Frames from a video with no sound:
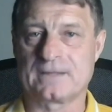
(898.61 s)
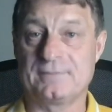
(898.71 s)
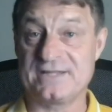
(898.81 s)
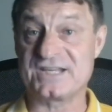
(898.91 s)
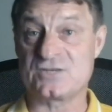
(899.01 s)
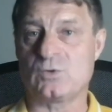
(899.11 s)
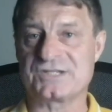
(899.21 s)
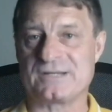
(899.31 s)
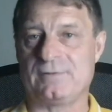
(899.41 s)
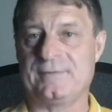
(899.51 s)
but this is
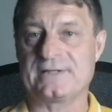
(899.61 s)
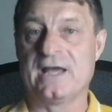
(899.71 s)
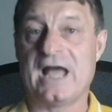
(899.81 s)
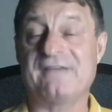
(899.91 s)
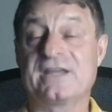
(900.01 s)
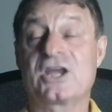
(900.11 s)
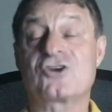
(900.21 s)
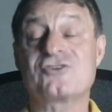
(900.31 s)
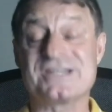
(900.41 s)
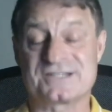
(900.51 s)
one supplement I've
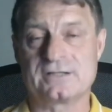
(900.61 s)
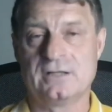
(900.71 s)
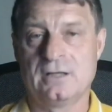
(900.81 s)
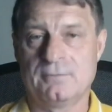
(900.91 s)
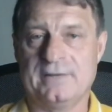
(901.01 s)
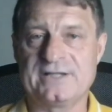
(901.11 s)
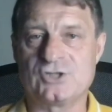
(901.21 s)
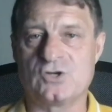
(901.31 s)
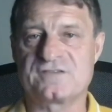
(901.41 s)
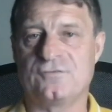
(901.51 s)
increased my
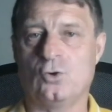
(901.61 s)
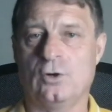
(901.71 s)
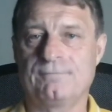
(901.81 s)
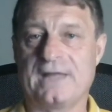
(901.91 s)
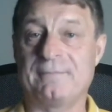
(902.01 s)
dose for.